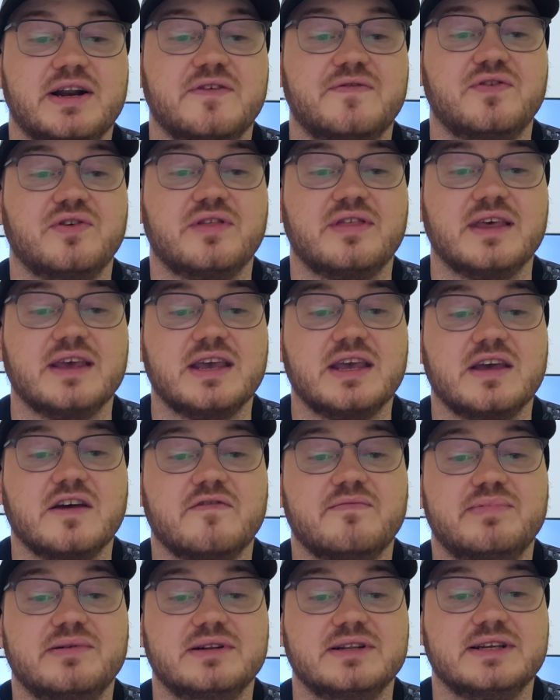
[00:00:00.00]
if you're thinking
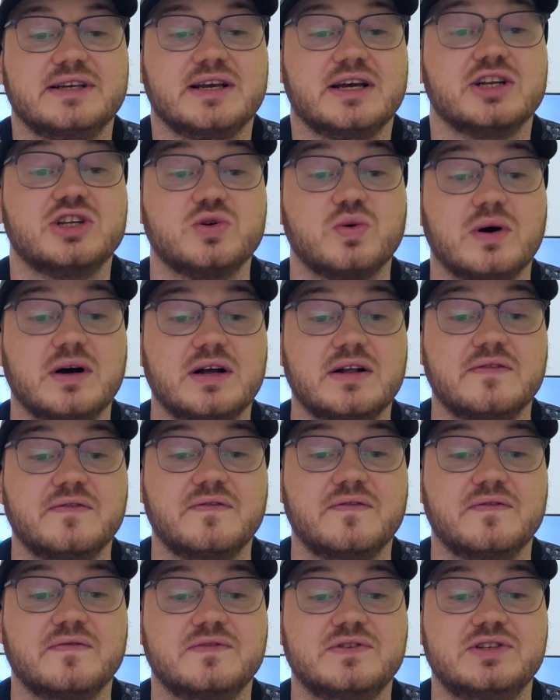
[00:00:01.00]
of building a 12th
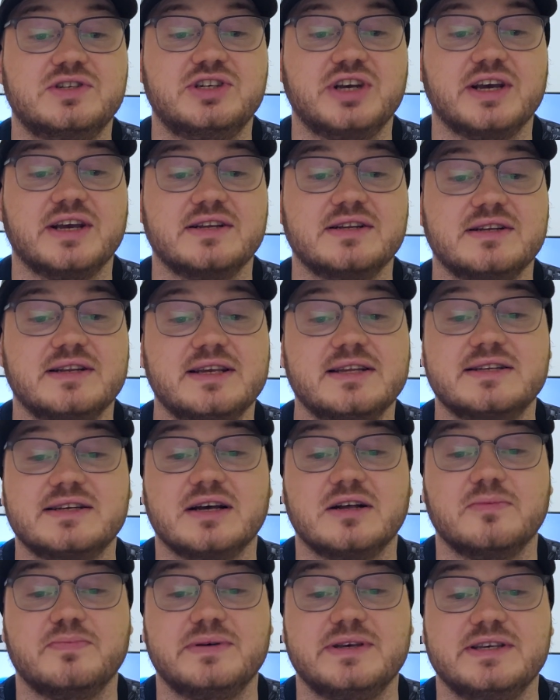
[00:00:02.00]
gen
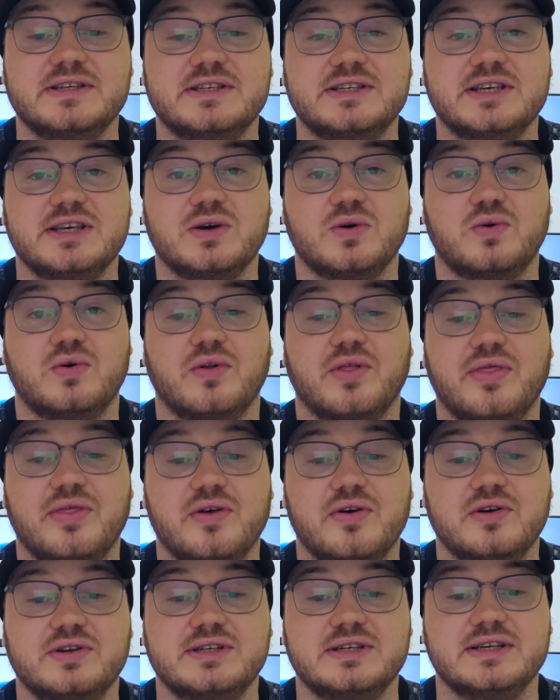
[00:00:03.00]
Intel PC or
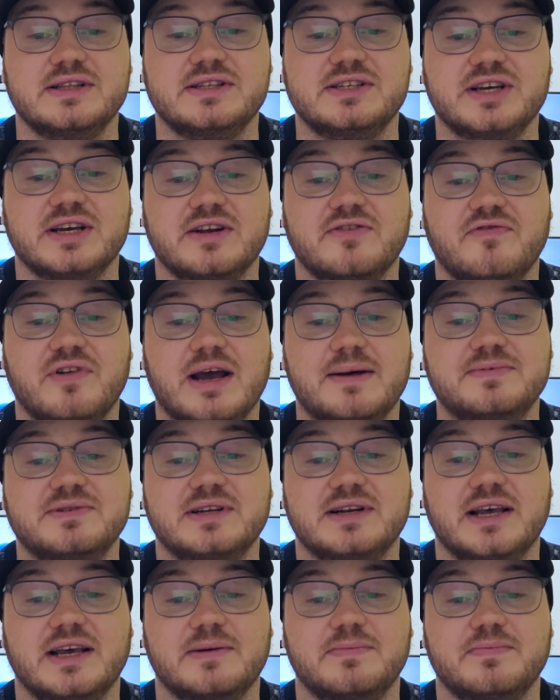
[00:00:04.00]
13th gen
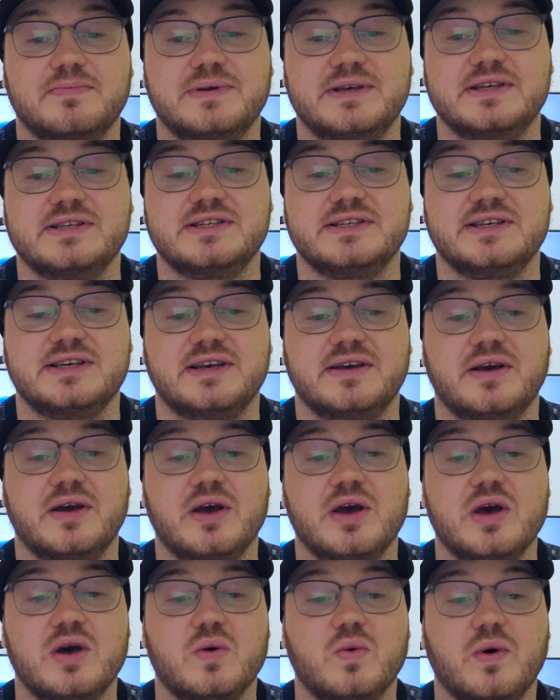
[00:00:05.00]
Raptor Lake PC
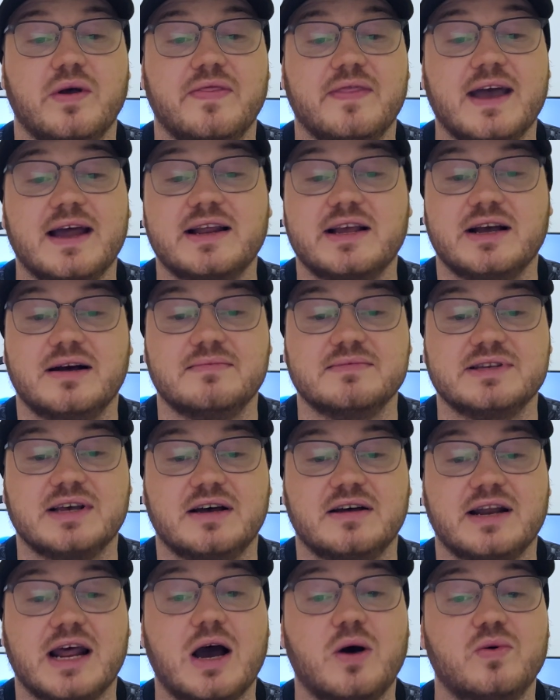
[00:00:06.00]
when that comes
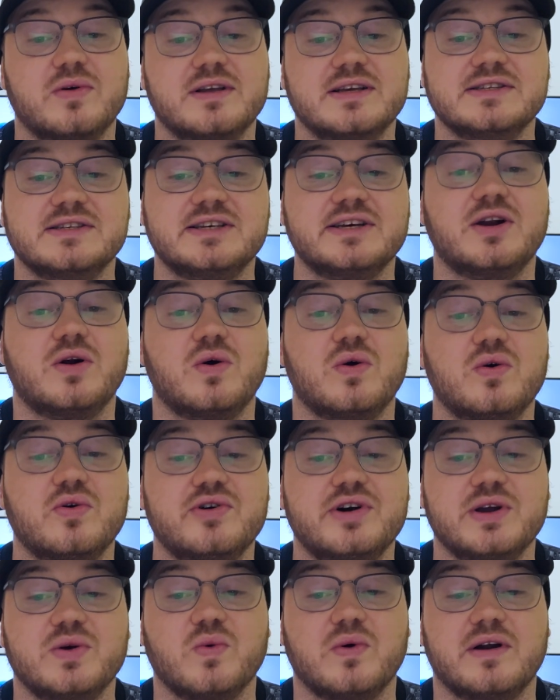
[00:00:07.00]
out, I would consider
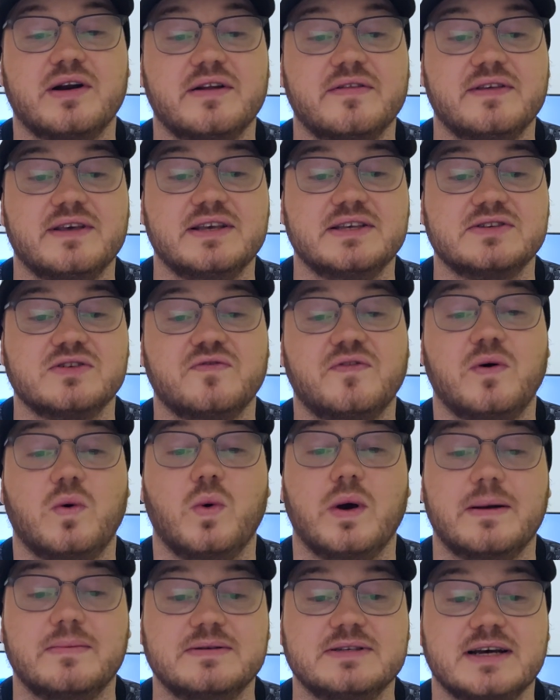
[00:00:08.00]
ordering one of these off a
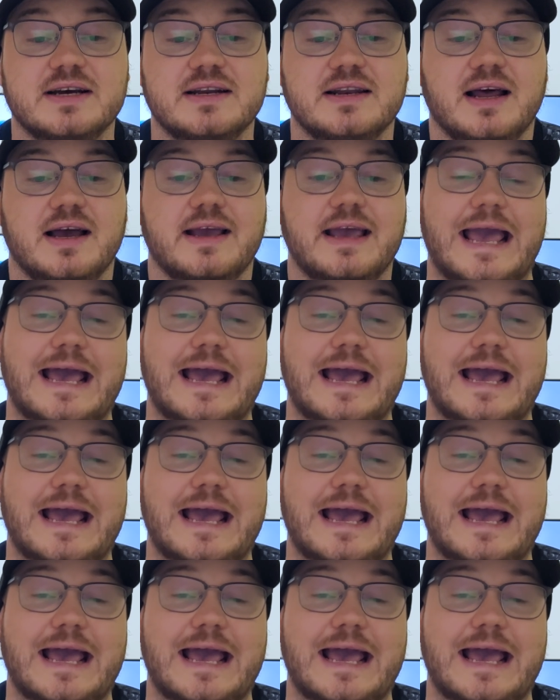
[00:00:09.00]
website like